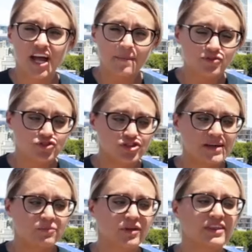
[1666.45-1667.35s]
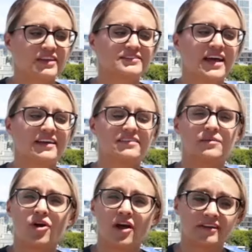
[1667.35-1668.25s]
upstream within sizing and
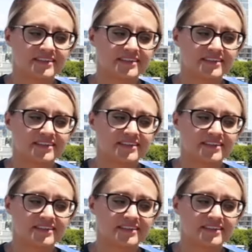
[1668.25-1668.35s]
product